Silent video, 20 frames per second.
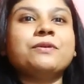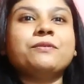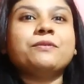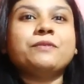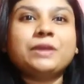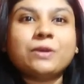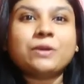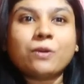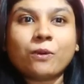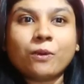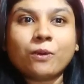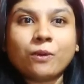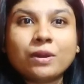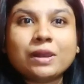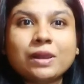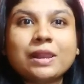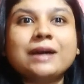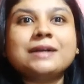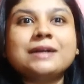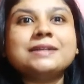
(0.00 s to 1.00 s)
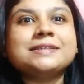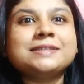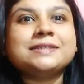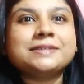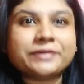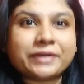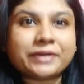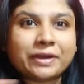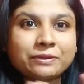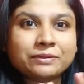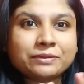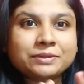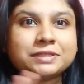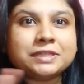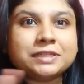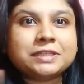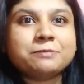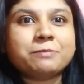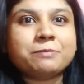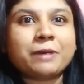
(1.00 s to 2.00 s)
We all are
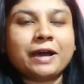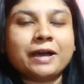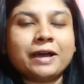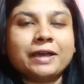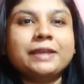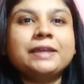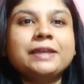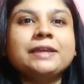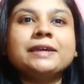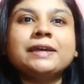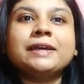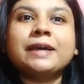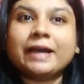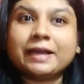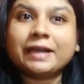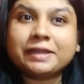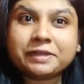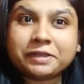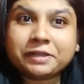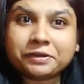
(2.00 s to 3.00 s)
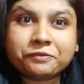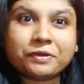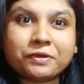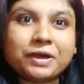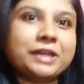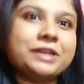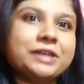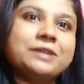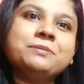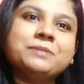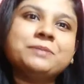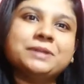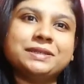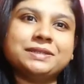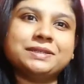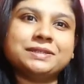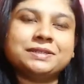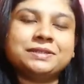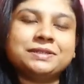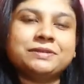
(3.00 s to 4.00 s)
surrounded by an
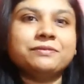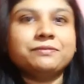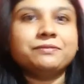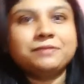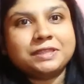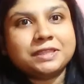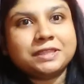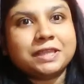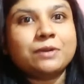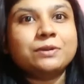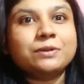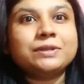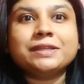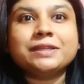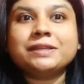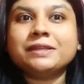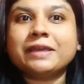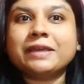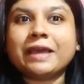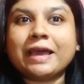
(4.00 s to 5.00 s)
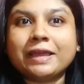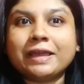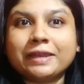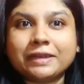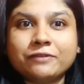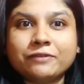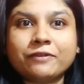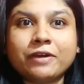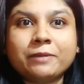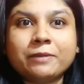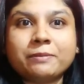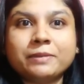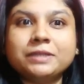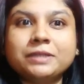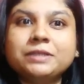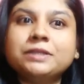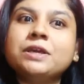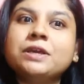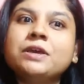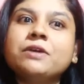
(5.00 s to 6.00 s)
environment. Without an
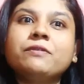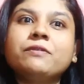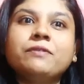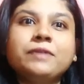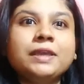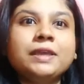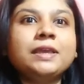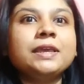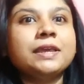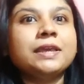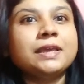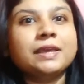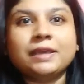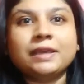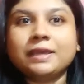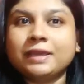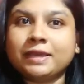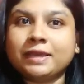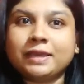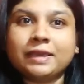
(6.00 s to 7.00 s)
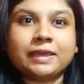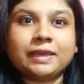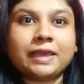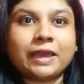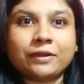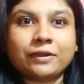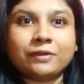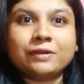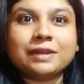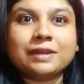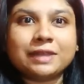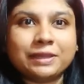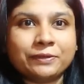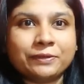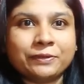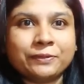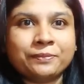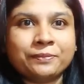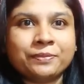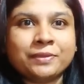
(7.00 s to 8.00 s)
environment we cannot
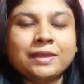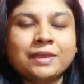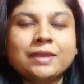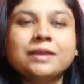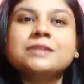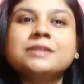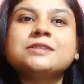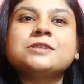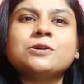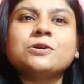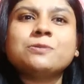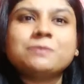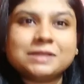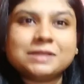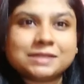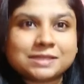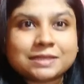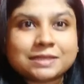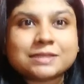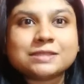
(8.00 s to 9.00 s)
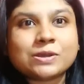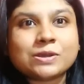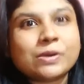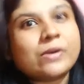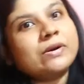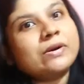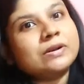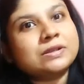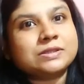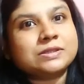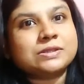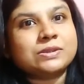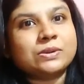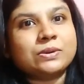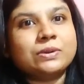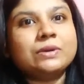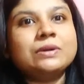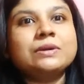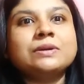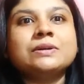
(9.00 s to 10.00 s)
live. So business
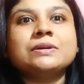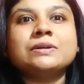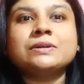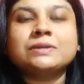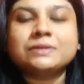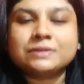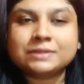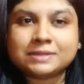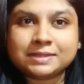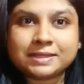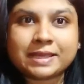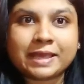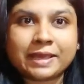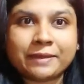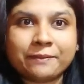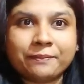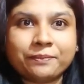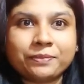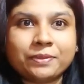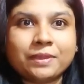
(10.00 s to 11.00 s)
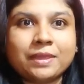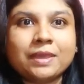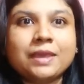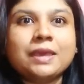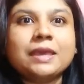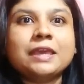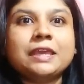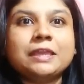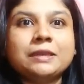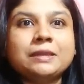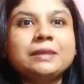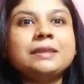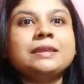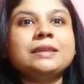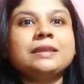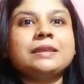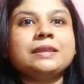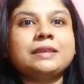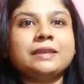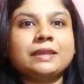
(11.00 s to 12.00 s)
also same. In
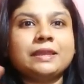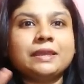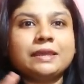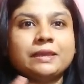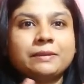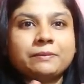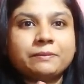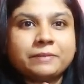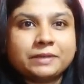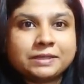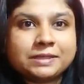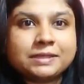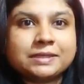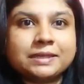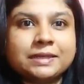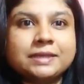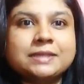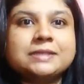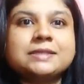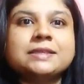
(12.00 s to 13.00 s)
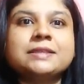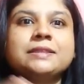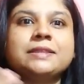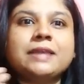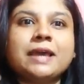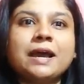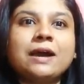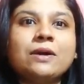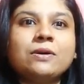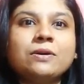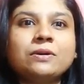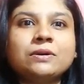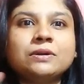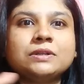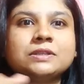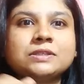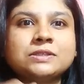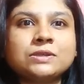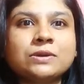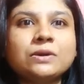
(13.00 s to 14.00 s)
business there are
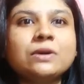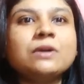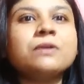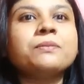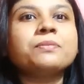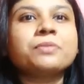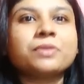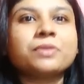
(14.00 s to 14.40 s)
also